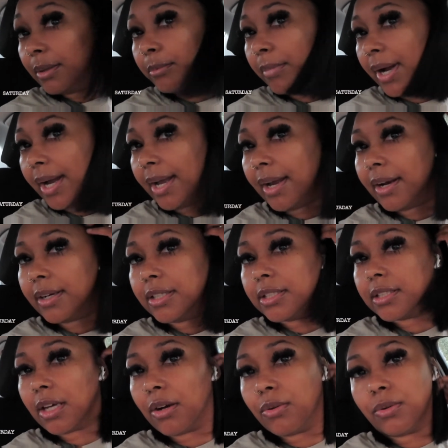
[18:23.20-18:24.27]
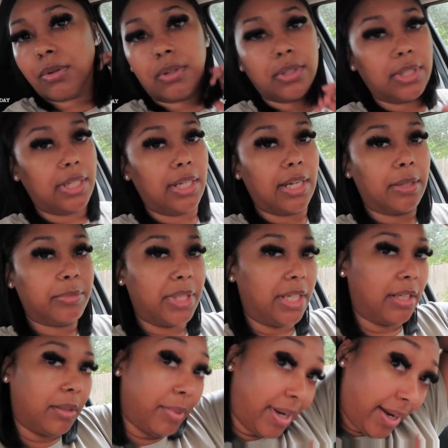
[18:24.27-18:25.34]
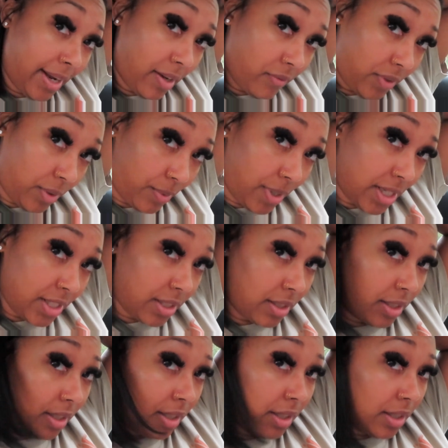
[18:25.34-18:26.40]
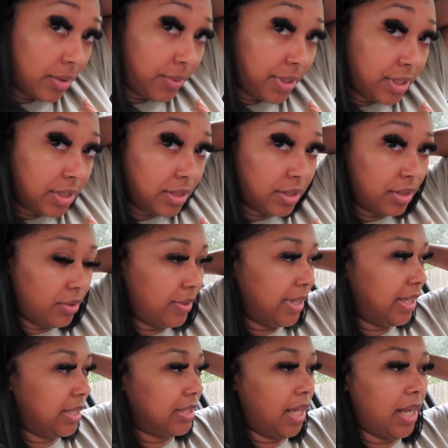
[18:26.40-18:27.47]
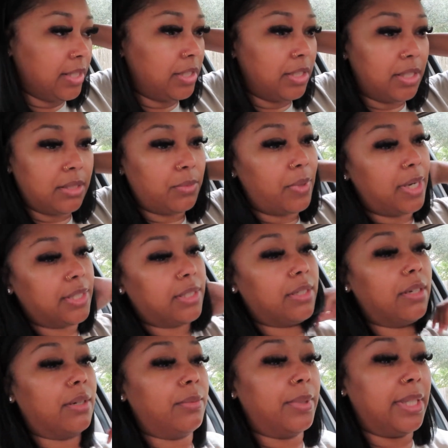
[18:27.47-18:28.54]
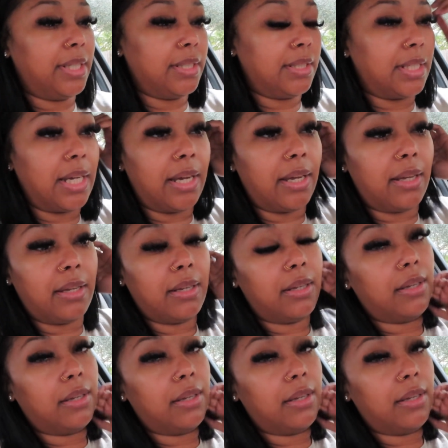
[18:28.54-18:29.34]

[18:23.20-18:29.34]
My hair is so oily. I'm thinking about having to wash it again, which is annoying because I just washed it on Wednesday.